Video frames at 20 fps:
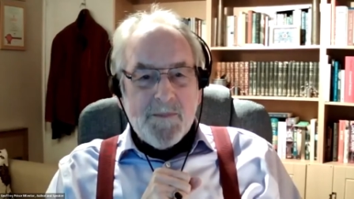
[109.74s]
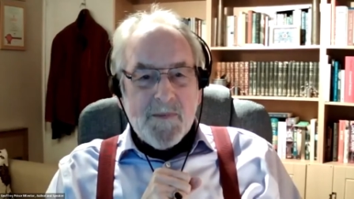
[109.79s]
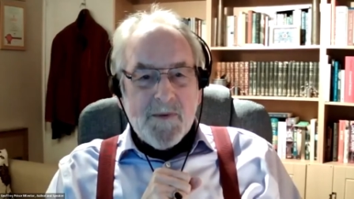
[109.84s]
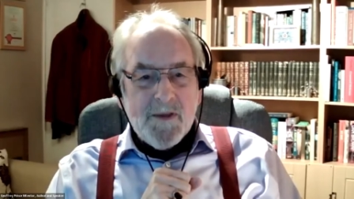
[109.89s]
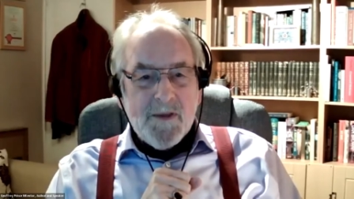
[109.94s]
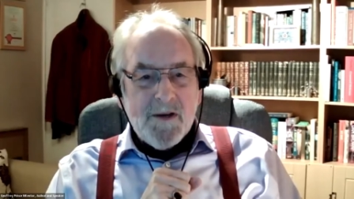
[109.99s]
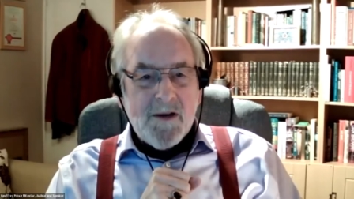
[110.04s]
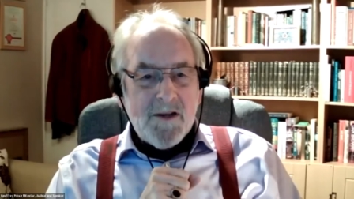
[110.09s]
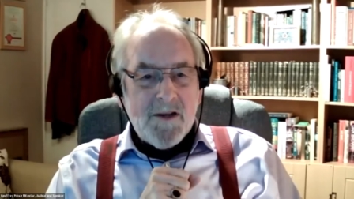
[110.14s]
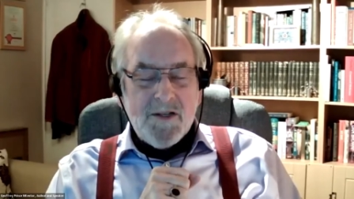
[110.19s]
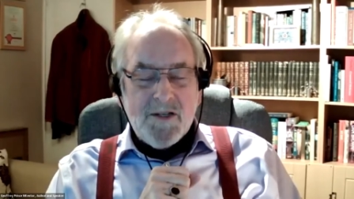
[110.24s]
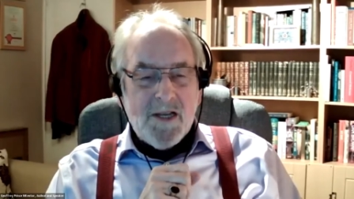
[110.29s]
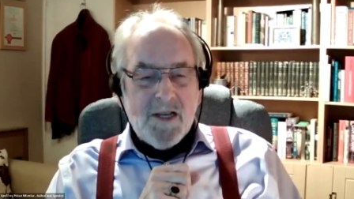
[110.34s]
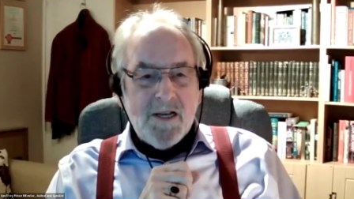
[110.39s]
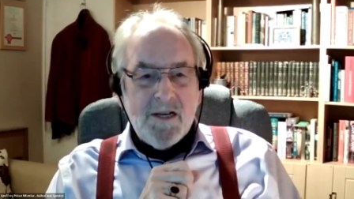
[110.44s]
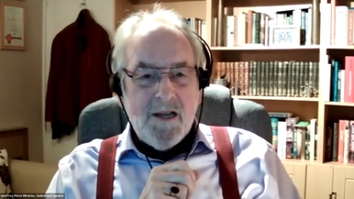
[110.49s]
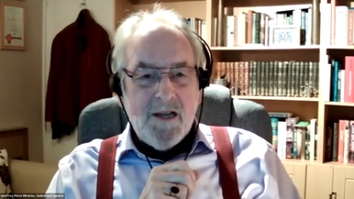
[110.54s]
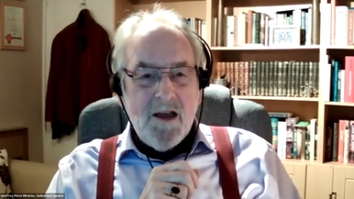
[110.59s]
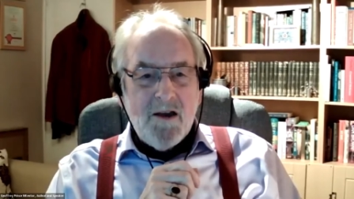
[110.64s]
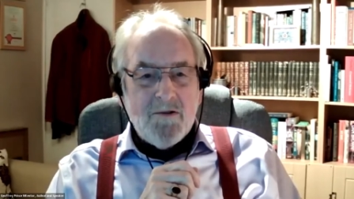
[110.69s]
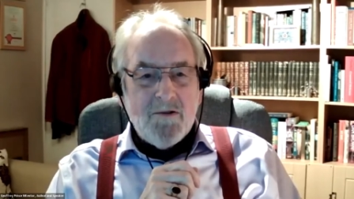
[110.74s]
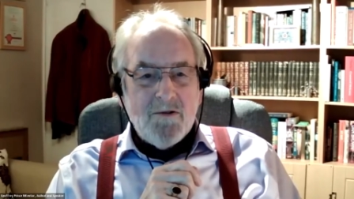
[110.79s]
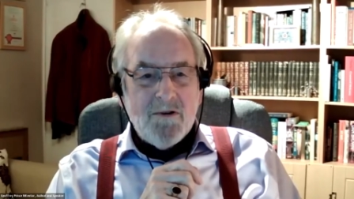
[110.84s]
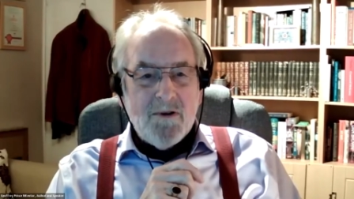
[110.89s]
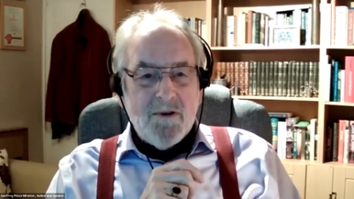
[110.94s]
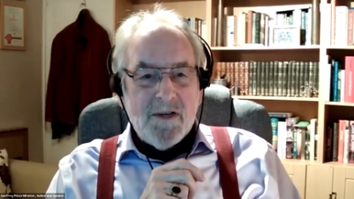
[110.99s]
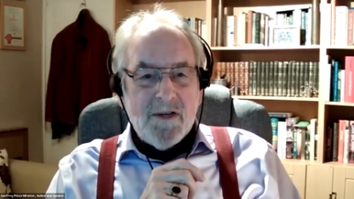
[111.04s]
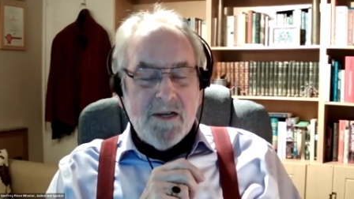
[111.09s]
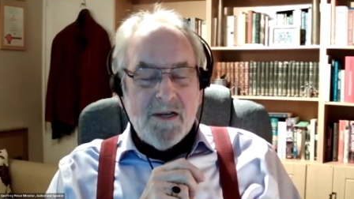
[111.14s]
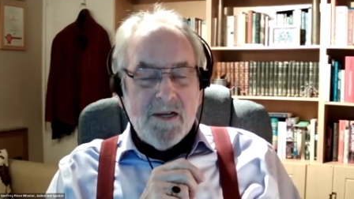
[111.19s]
And I said, No.
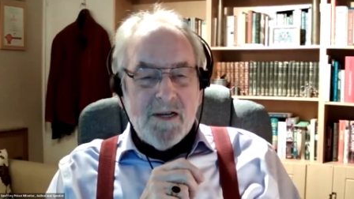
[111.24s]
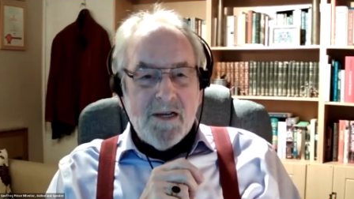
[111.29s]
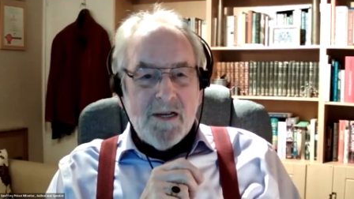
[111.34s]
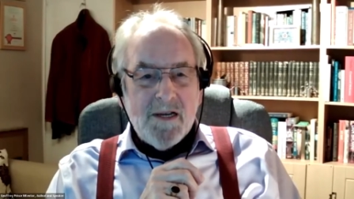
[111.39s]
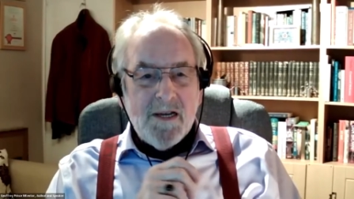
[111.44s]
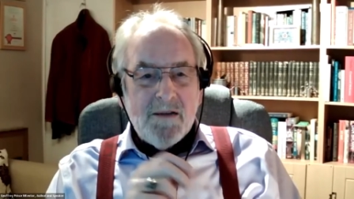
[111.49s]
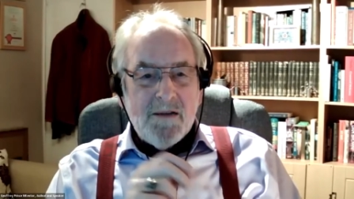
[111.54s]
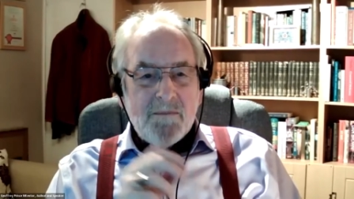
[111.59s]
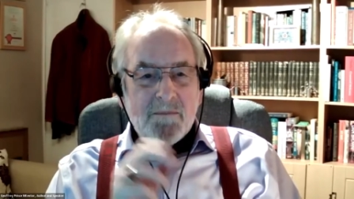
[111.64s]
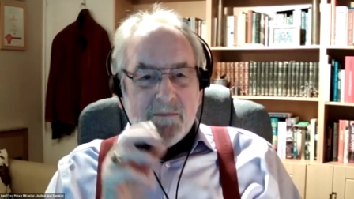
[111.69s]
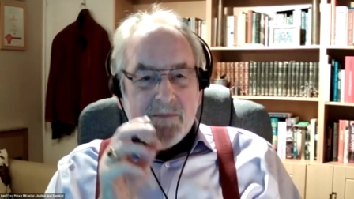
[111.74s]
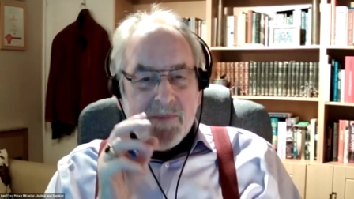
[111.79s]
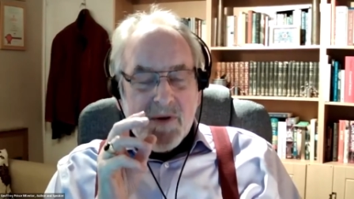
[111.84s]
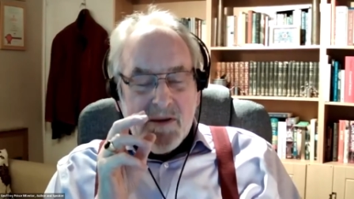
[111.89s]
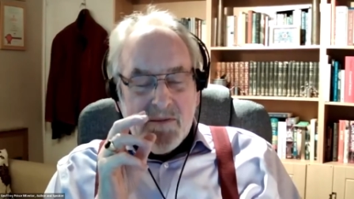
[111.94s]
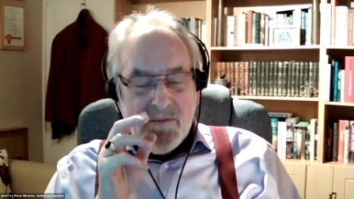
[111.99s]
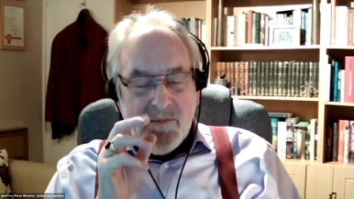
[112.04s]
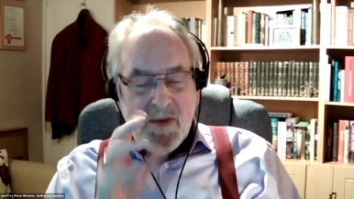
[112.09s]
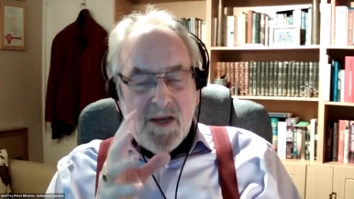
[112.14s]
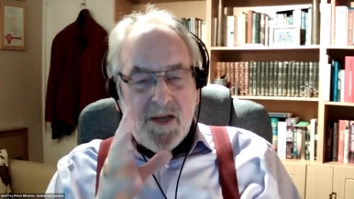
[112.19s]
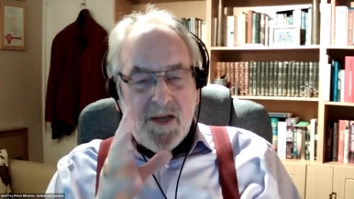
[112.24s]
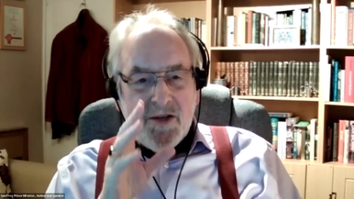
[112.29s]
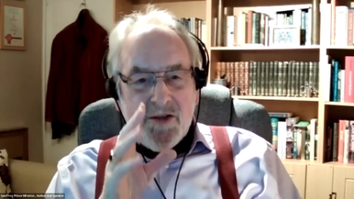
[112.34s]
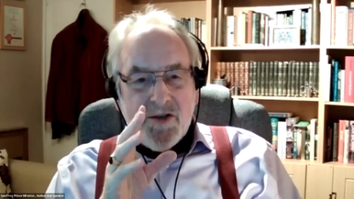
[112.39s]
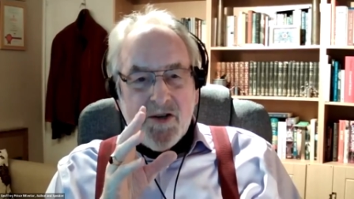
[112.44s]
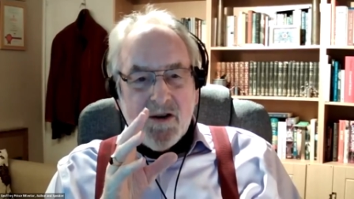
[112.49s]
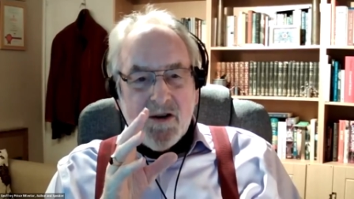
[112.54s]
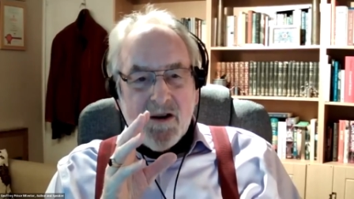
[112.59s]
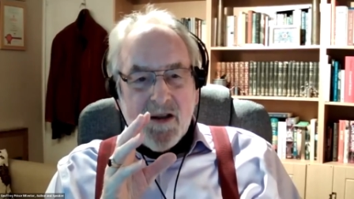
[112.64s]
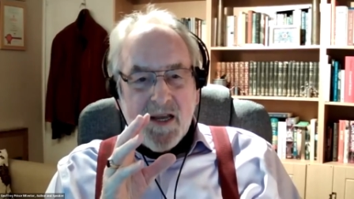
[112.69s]
But
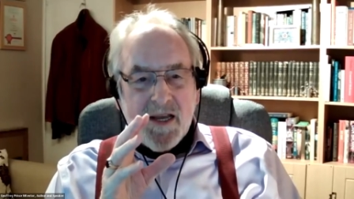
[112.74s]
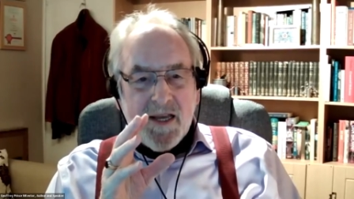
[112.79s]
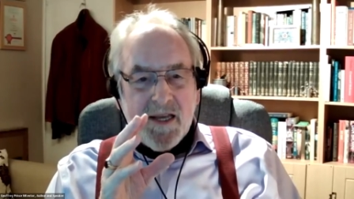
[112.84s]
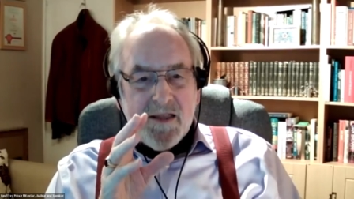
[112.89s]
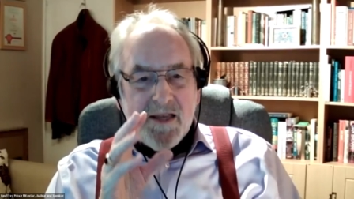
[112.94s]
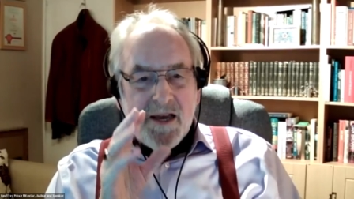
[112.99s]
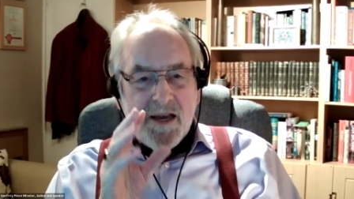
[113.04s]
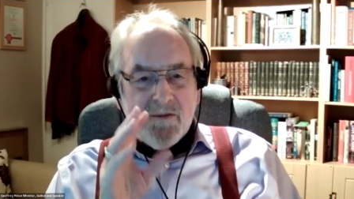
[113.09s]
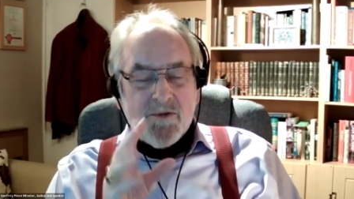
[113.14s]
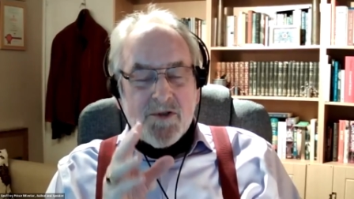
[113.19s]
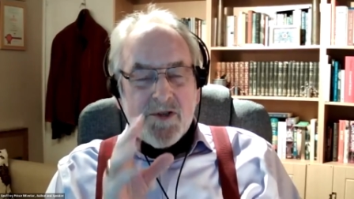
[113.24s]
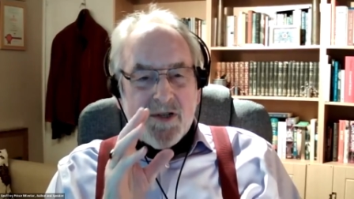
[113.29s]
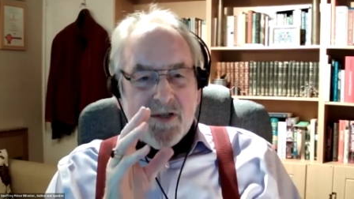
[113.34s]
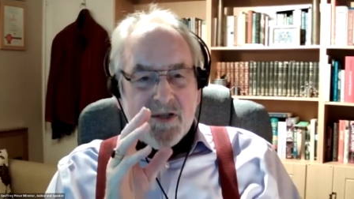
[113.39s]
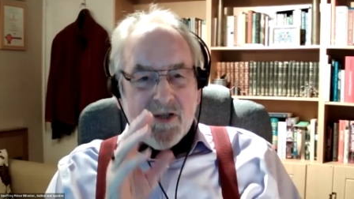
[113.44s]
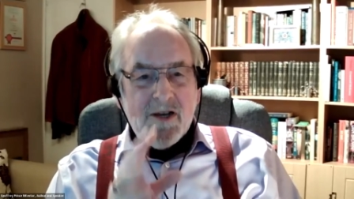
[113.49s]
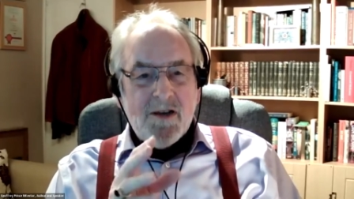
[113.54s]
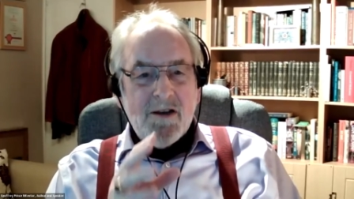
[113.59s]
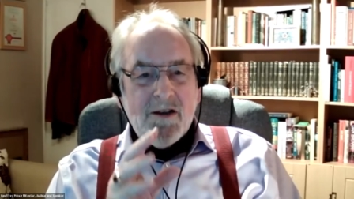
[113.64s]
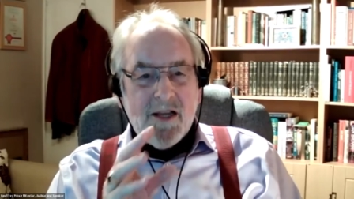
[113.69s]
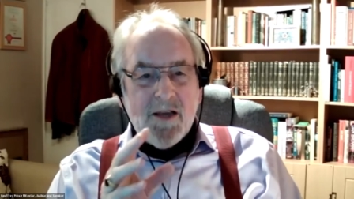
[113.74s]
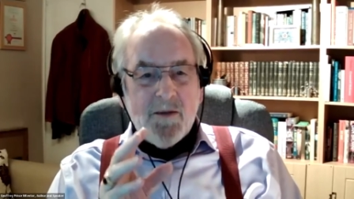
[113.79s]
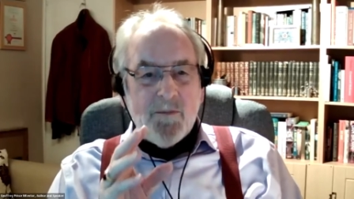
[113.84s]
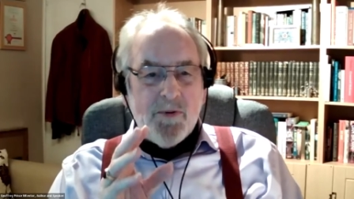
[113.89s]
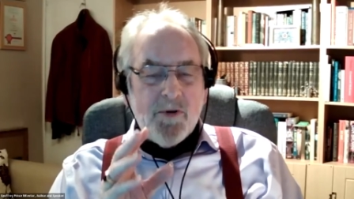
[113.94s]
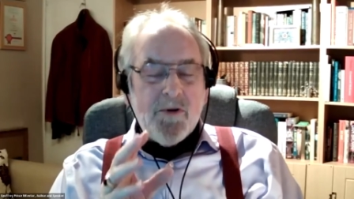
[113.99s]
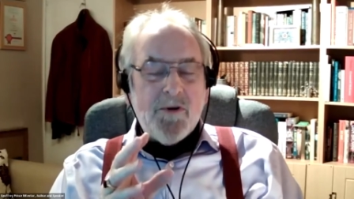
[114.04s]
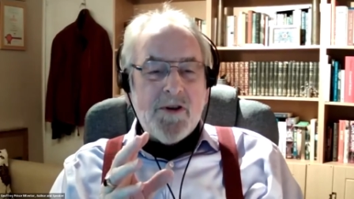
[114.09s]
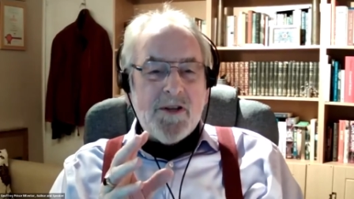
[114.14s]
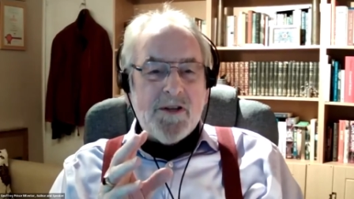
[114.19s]
immediately that was a turning
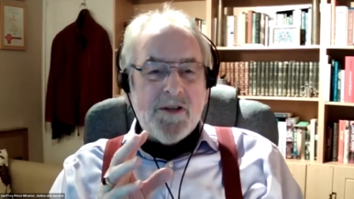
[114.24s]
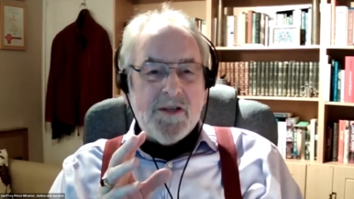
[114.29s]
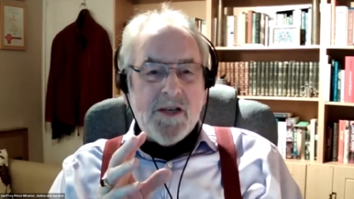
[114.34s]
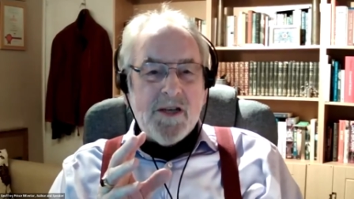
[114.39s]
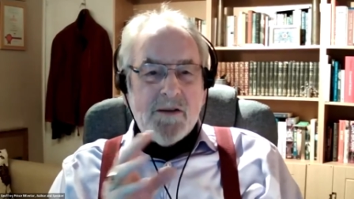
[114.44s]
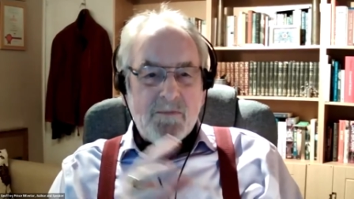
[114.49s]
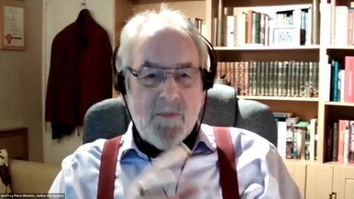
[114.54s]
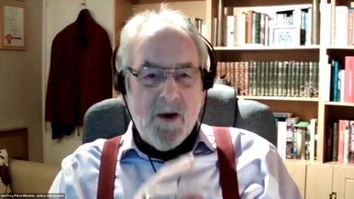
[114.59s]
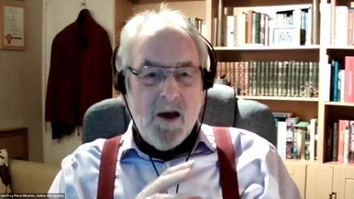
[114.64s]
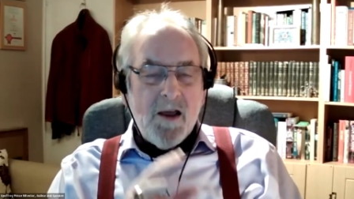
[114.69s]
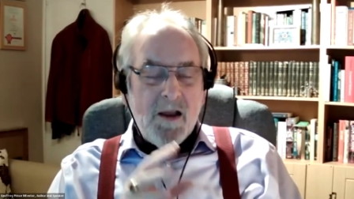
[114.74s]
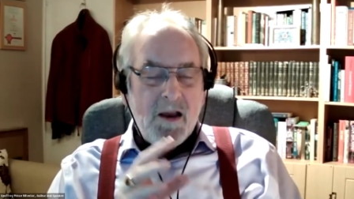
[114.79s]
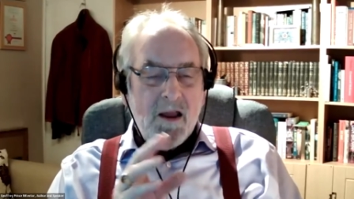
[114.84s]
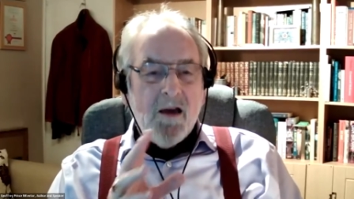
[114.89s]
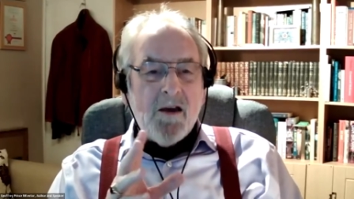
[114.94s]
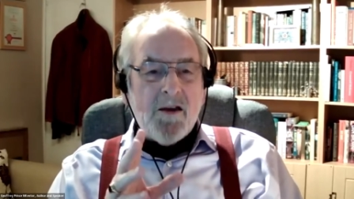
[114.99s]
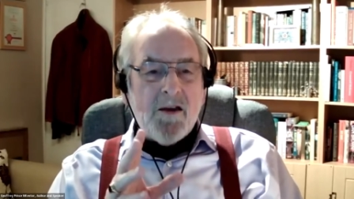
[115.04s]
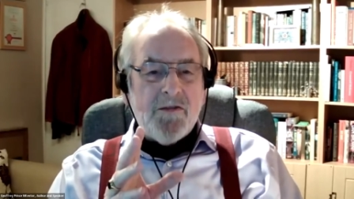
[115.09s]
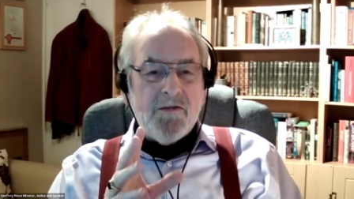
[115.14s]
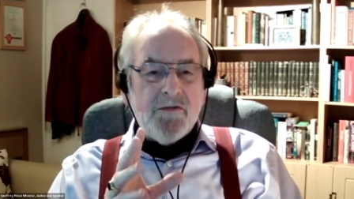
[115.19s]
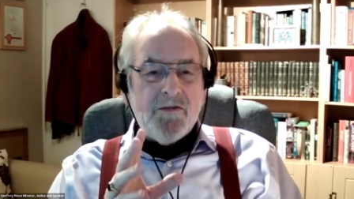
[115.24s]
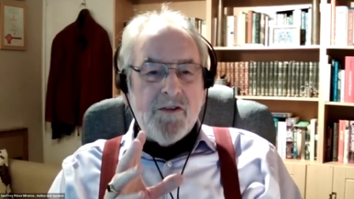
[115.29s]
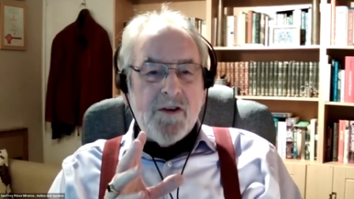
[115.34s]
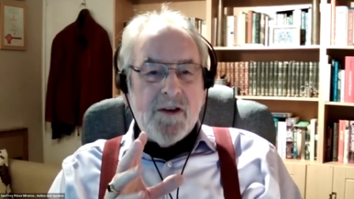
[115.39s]
point in my life